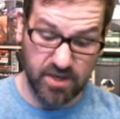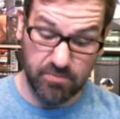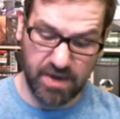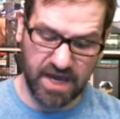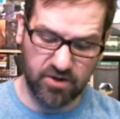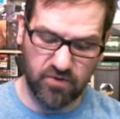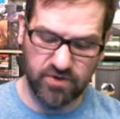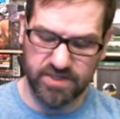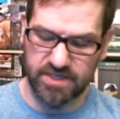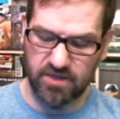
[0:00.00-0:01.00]
back over
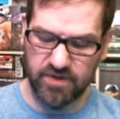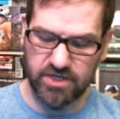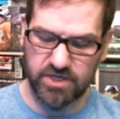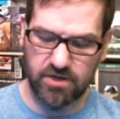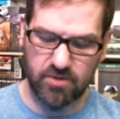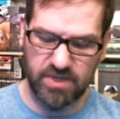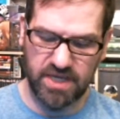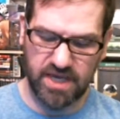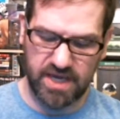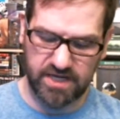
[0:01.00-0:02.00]
to Salvation
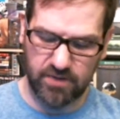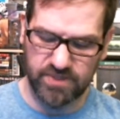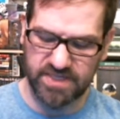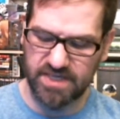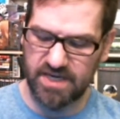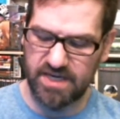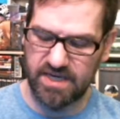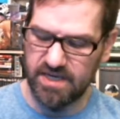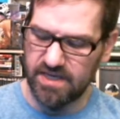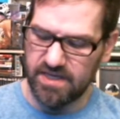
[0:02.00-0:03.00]
Army, and I would say.
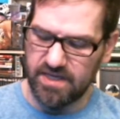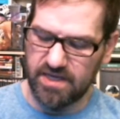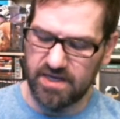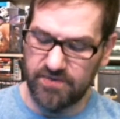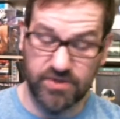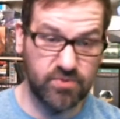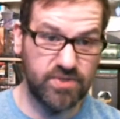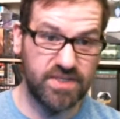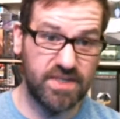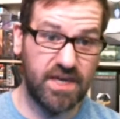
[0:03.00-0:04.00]
This
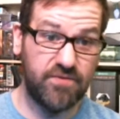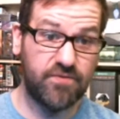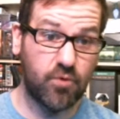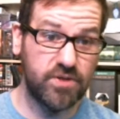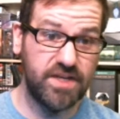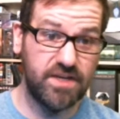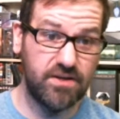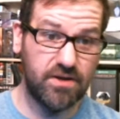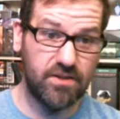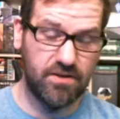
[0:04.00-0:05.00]
was a
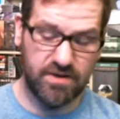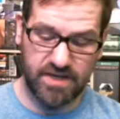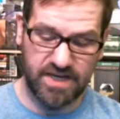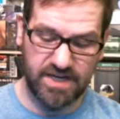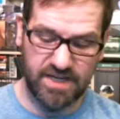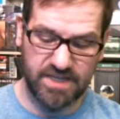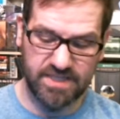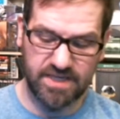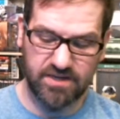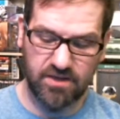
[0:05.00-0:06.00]

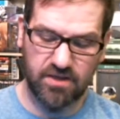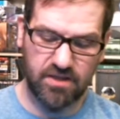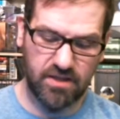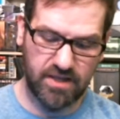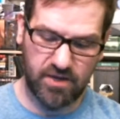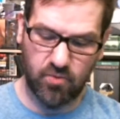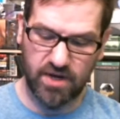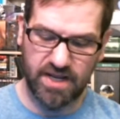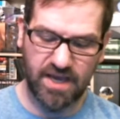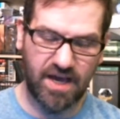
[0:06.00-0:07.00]
$14.98 haul, and what
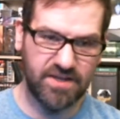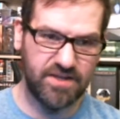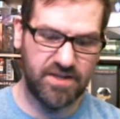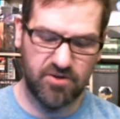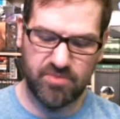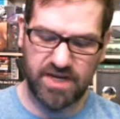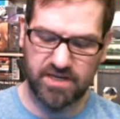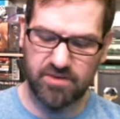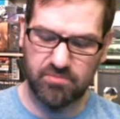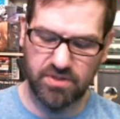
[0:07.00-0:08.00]
I got in here made
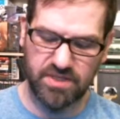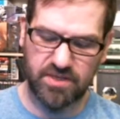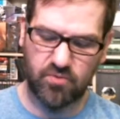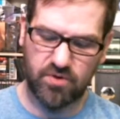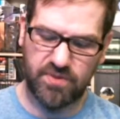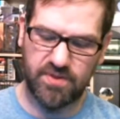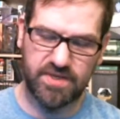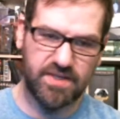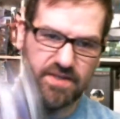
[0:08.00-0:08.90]
it completely worth it.